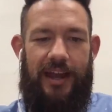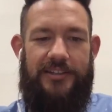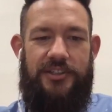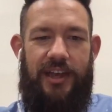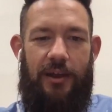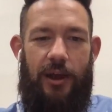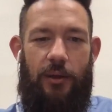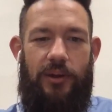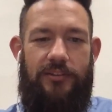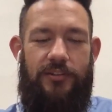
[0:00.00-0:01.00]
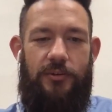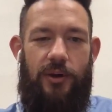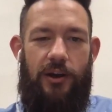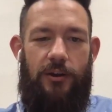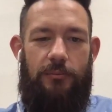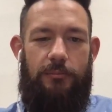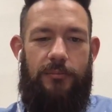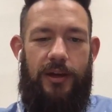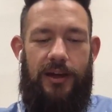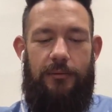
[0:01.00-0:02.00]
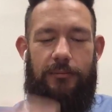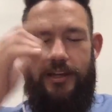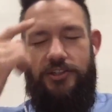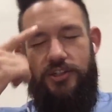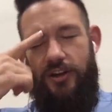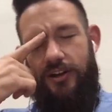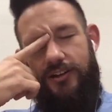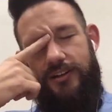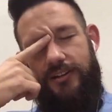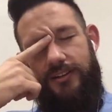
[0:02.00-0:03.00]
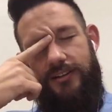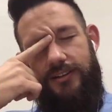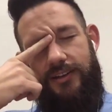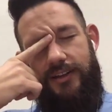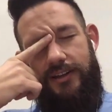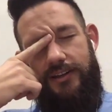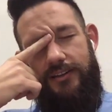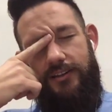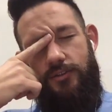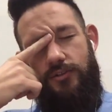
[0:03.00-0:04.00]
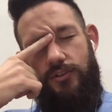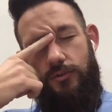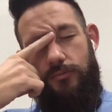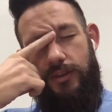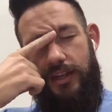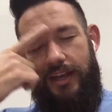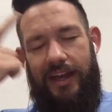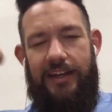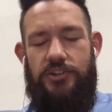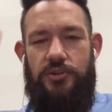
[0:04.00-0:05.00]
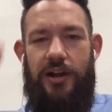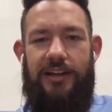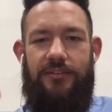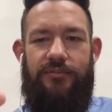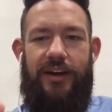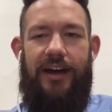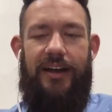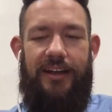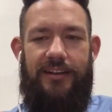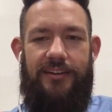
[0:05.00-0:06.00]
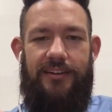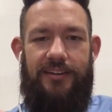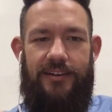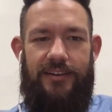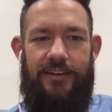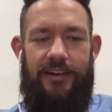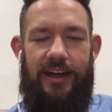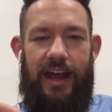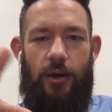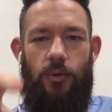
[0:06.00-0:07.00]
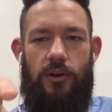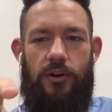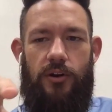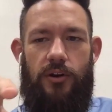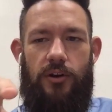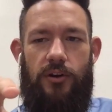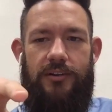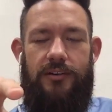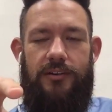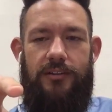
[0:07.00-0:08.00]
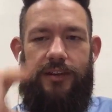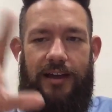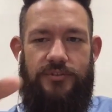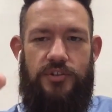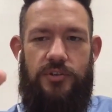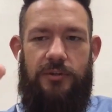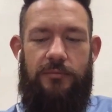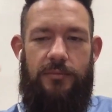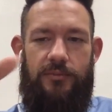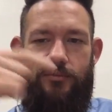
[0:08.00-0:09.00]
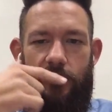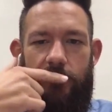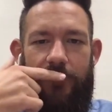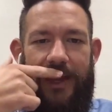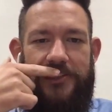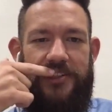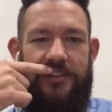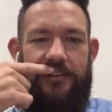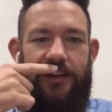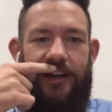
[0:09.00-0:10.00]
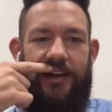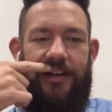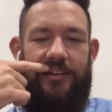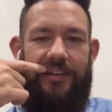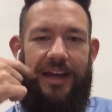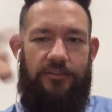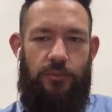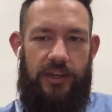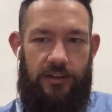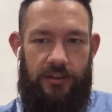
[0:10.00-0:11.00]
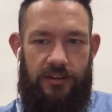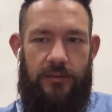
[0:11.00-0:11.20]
I went to our Magetalk YouTube. And I tried to find our live stream from Imagine last week.